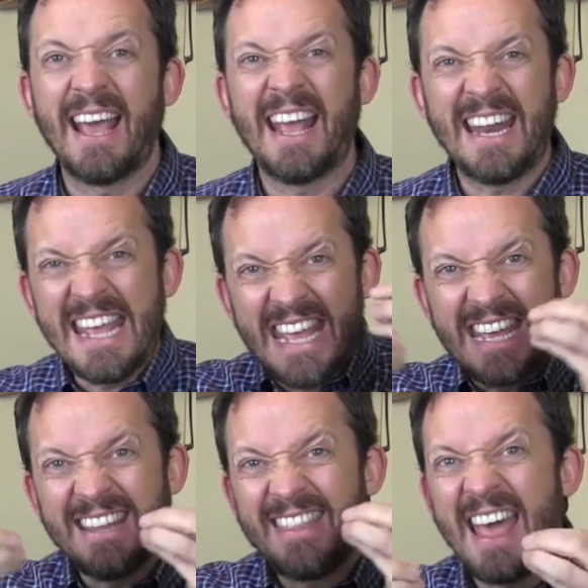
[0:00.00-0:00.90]
And
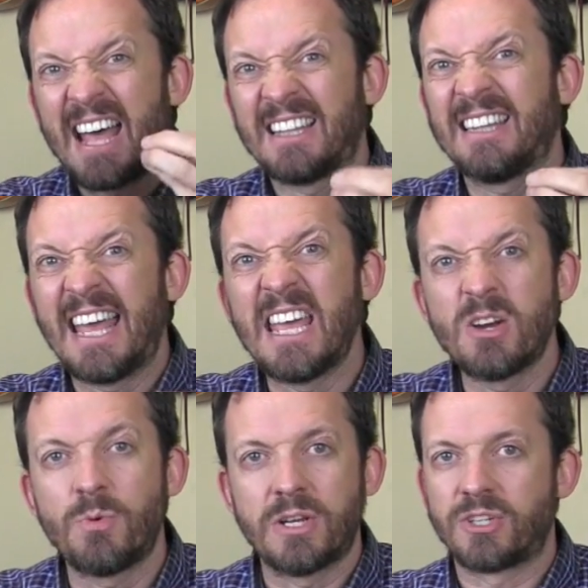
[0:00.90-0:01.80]
in that
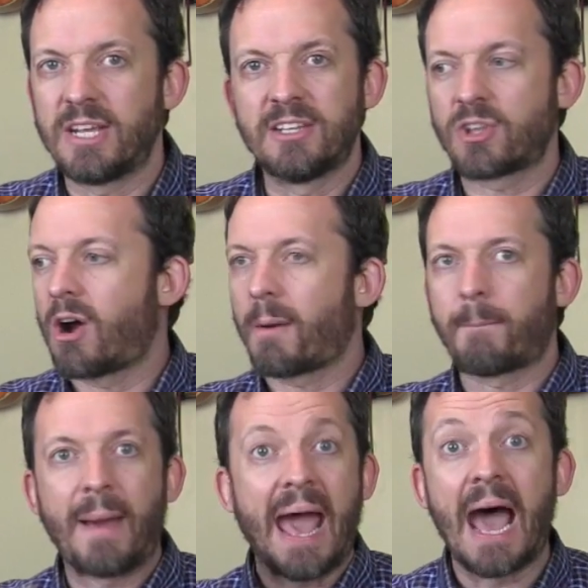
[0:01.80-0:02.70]
language is our
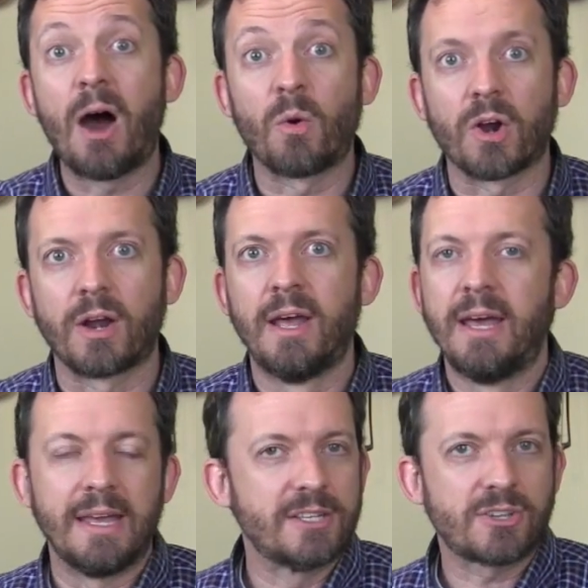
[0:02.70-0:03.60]
power,
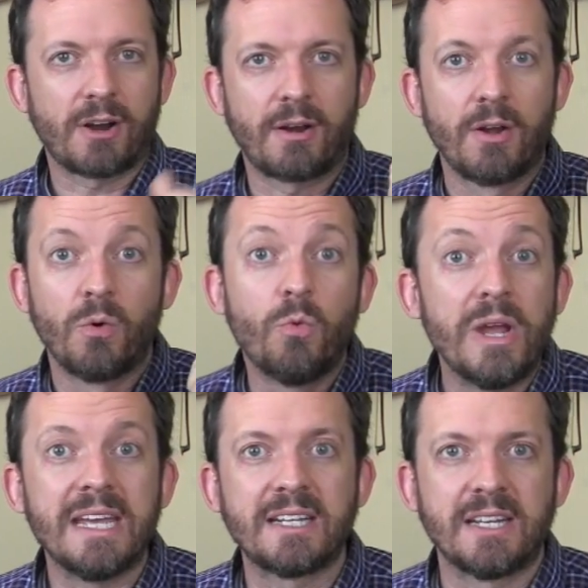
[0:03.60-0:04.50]
is our
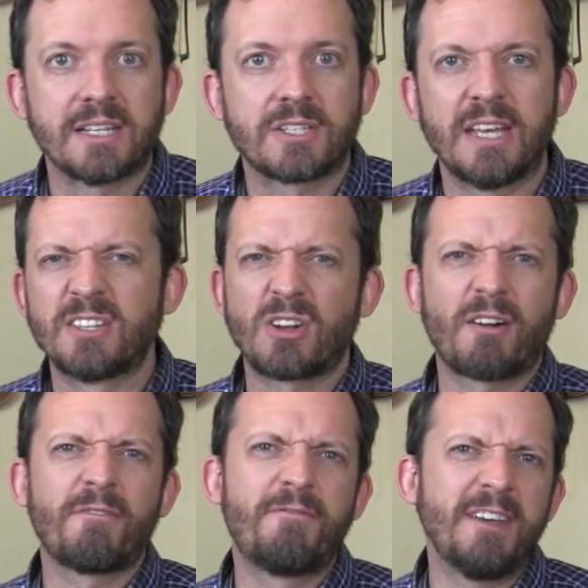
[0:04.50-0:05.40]
weakness, is
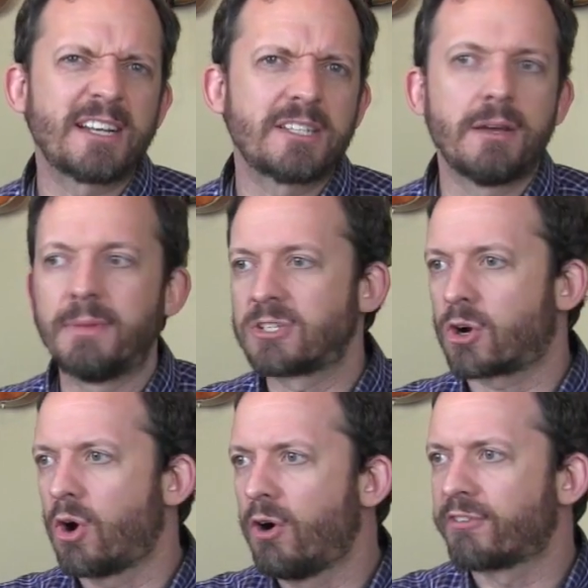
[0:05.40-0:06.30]
our victim, is
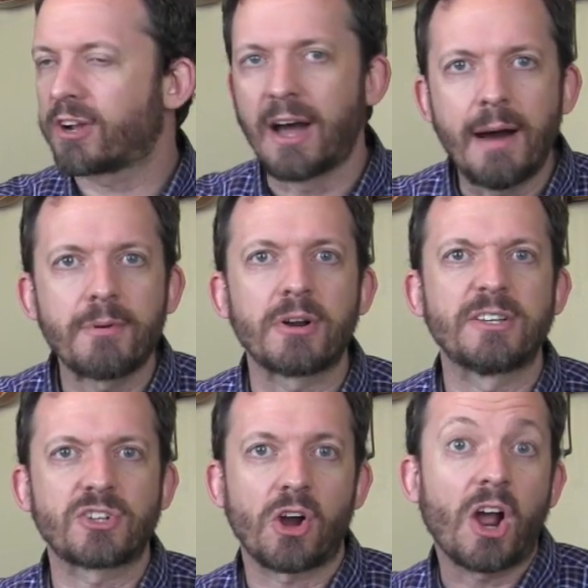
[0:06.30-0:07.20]
our overcomer,
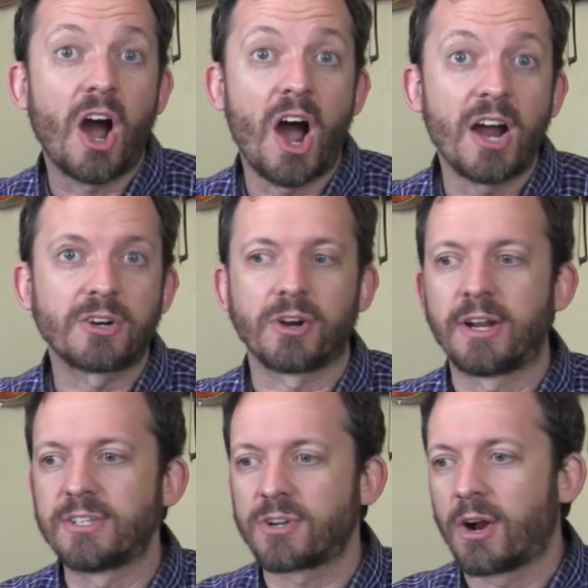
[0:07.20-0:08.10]
is our conqueror,
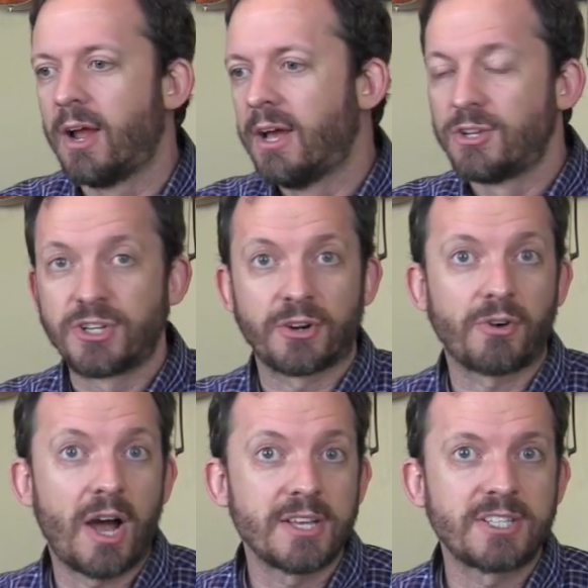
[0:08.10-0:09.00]
is our
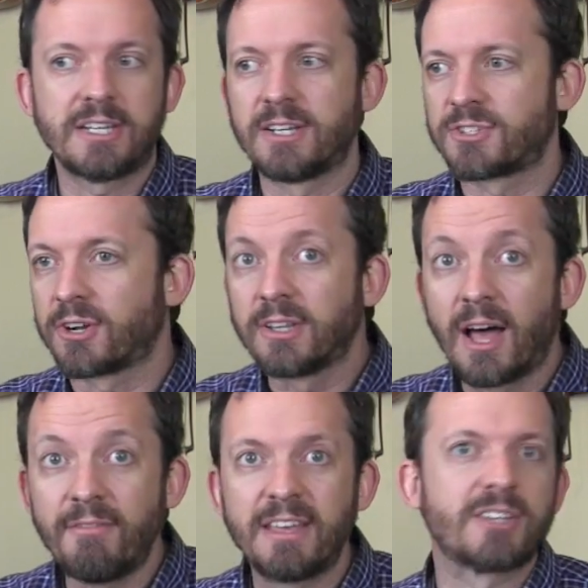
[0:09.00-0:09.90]
generosity, is our
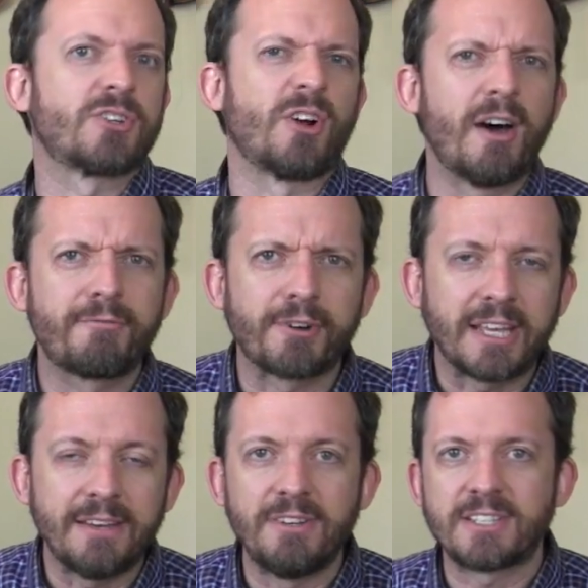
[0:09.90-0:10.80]
loving, is our
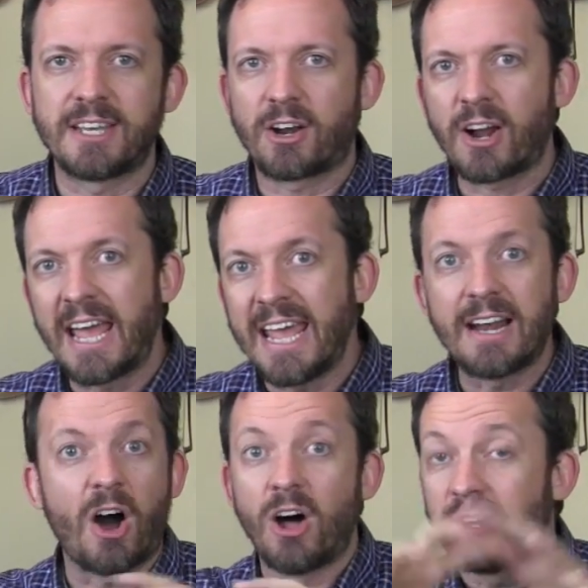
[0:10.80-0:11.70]
unforgiveness, and our
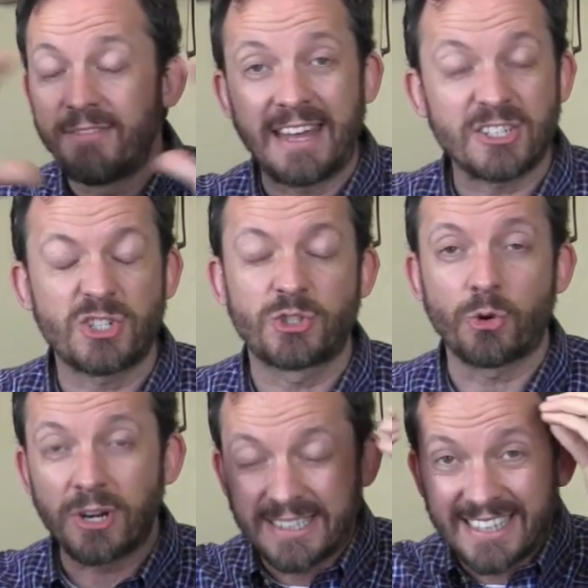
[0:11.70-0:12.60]
hate. All of that is
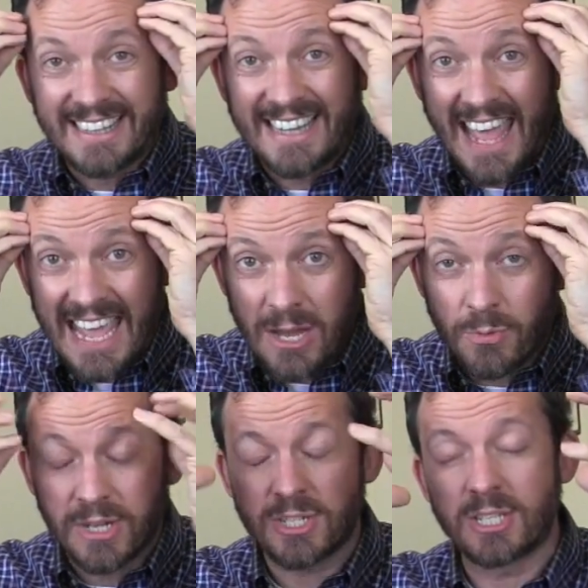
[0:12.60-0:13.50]
stored in the
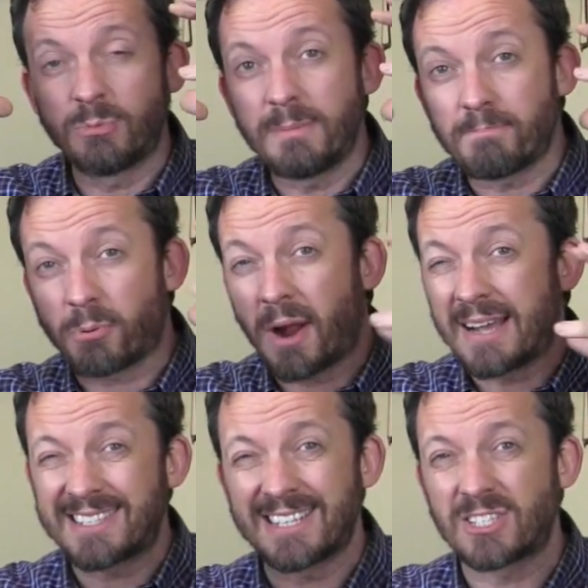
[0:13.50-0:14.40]
language that we
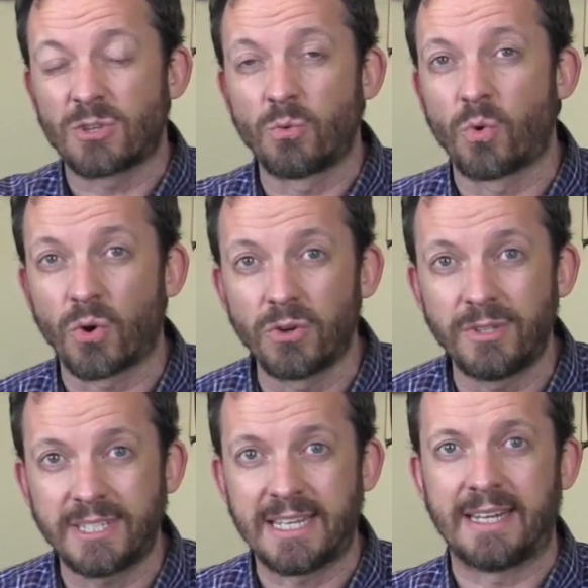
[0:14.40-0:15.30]
process the
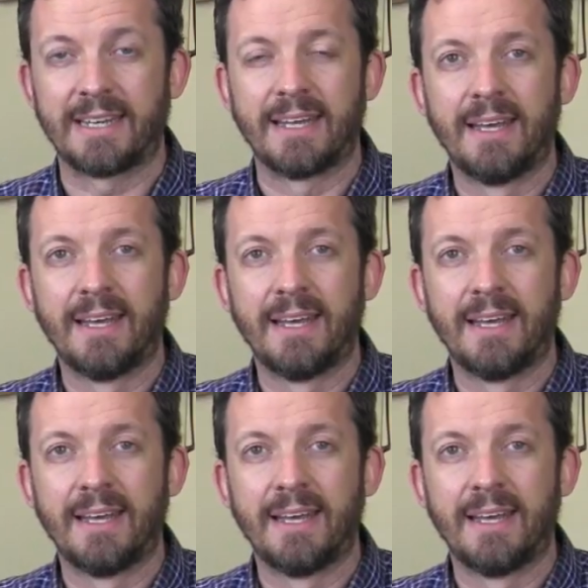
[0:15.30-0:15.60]
world in.